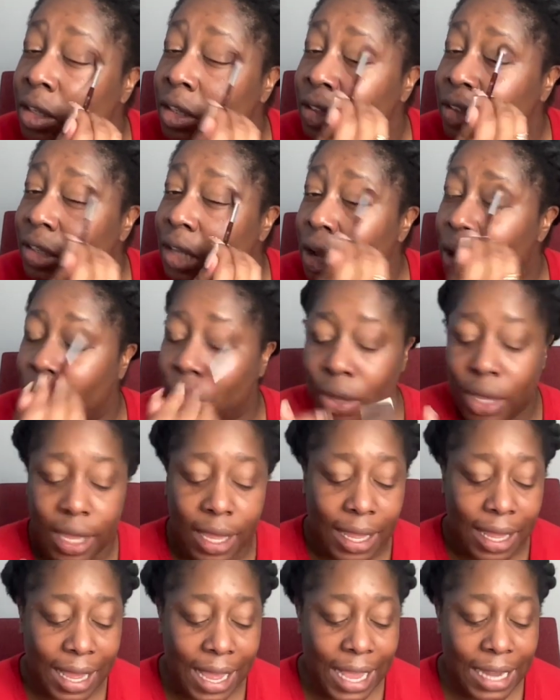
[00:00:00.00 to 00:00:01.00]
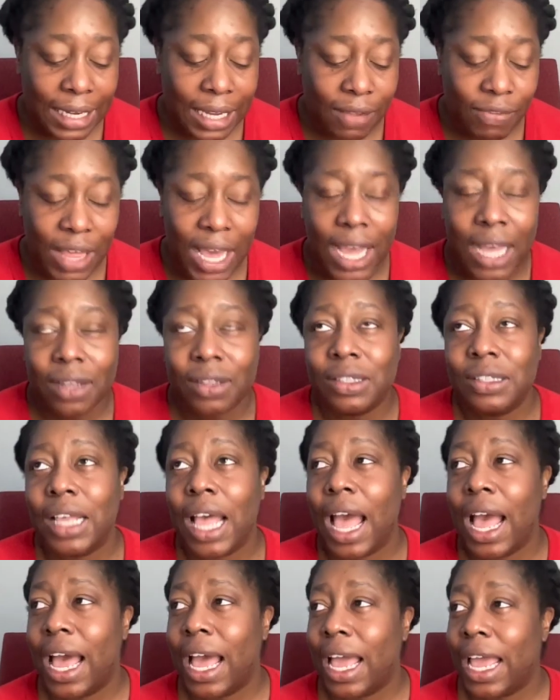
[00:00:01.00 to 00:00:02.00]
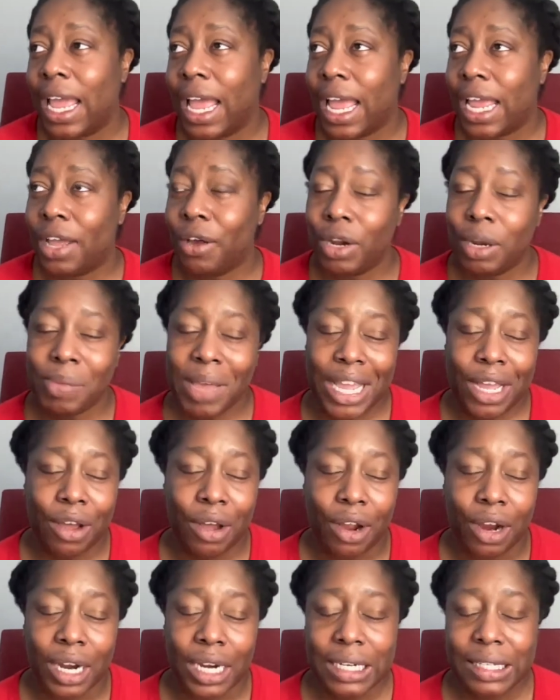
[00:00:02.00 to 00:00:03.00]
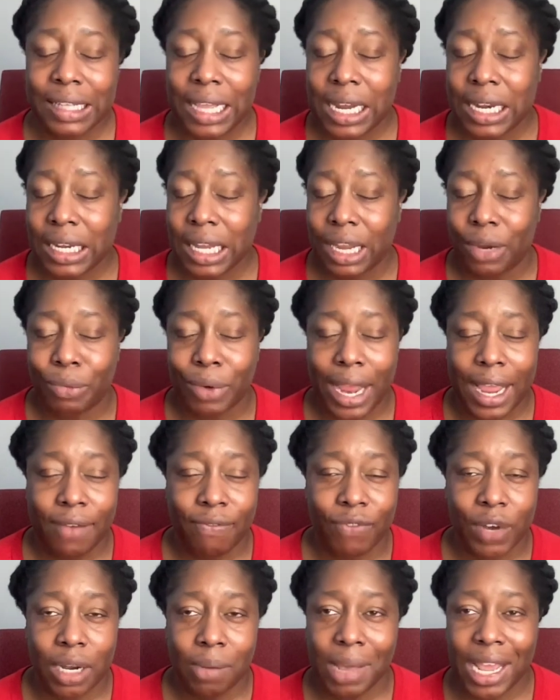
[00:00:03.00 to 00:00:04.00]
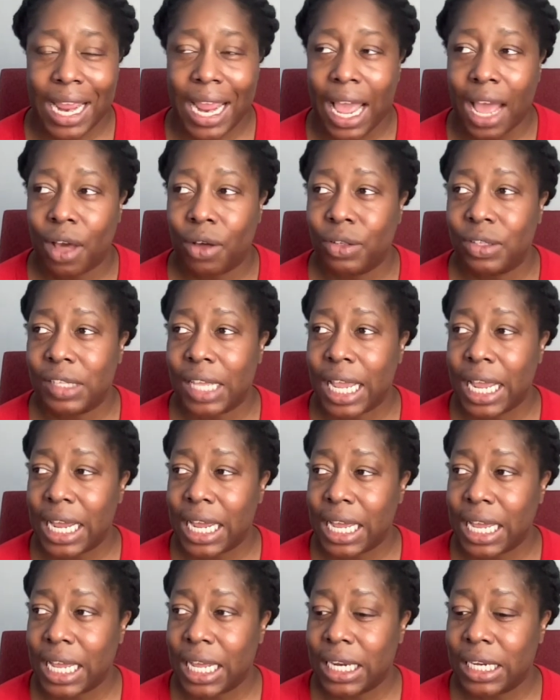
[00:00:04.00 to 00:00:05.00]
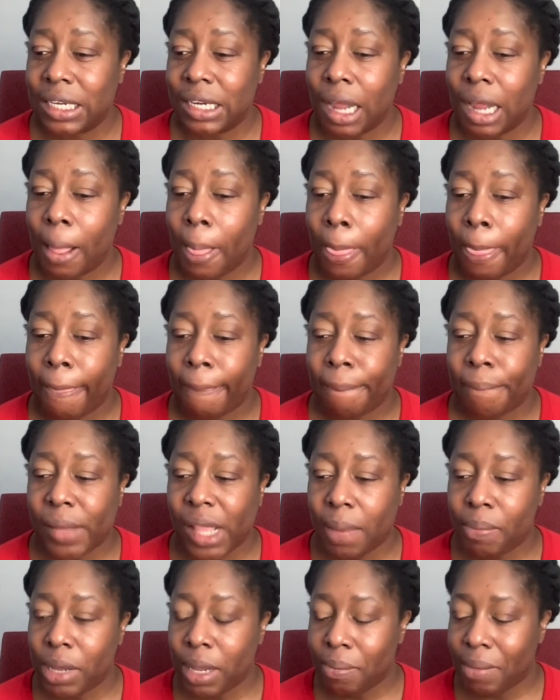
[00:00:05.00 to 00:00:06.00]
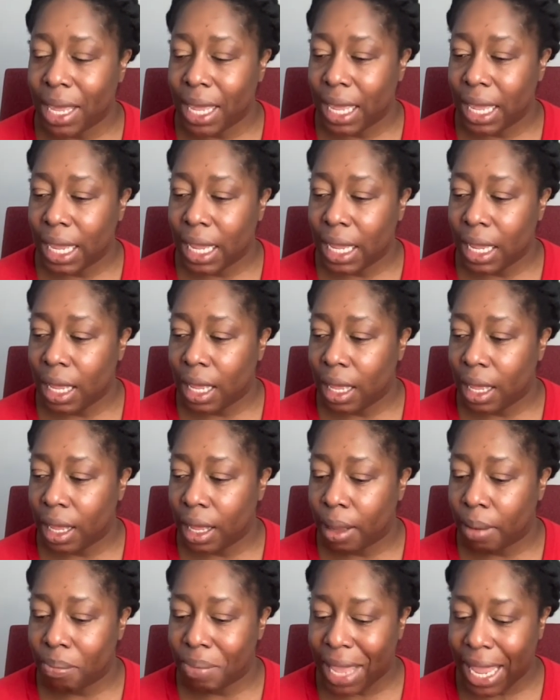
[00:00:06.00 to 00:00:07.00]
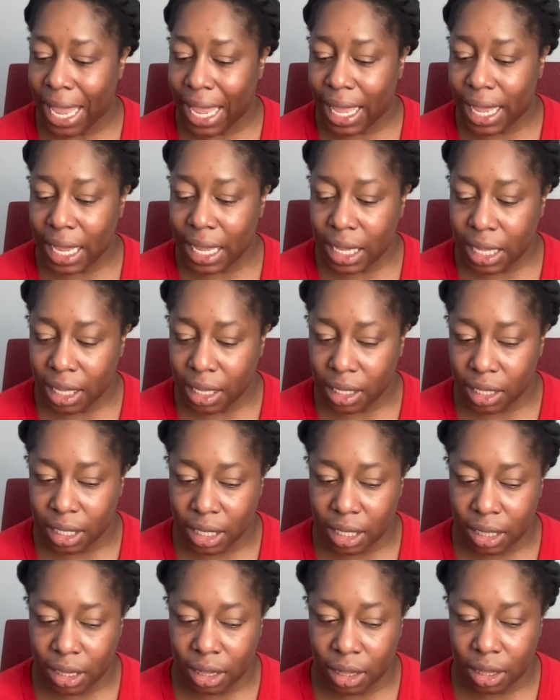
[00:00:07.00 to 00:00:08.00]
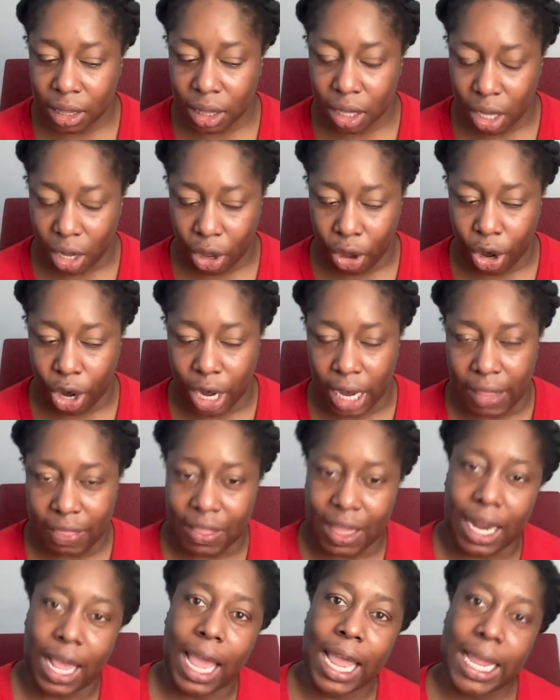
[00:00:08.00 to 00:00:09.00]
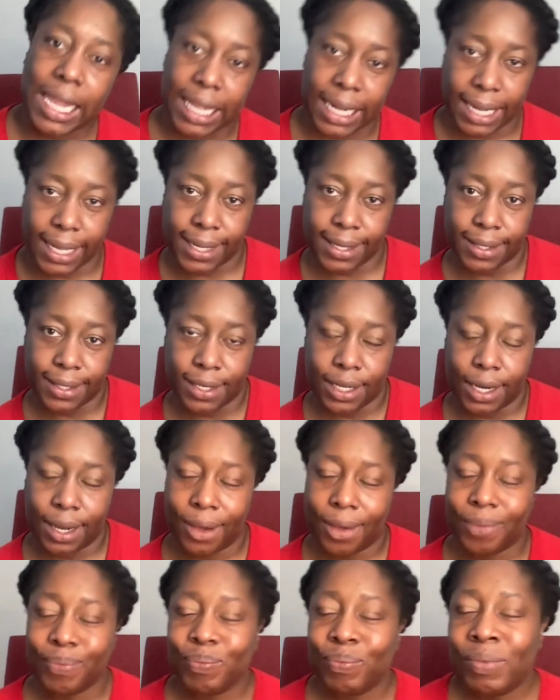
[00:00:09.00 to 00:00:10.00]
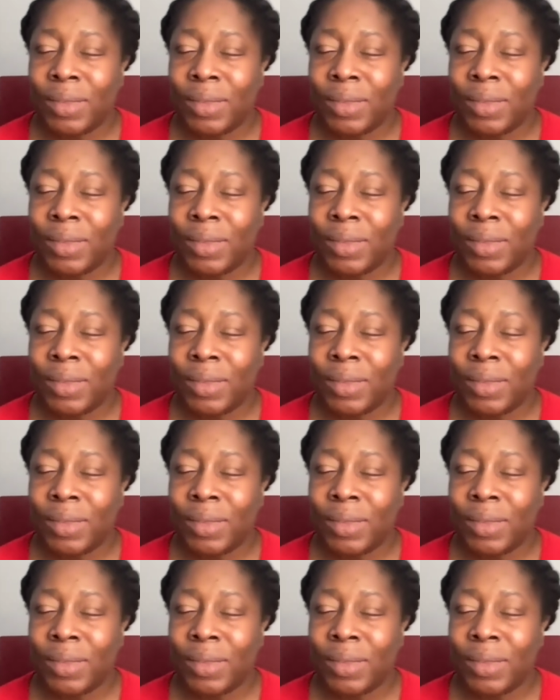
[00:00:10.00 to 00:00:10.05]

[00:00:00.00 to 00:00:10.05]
So I leave the house, I, I go to my car, it's kind of like right in front of my house, and I put my uh, bag in the car and then I get in, you know?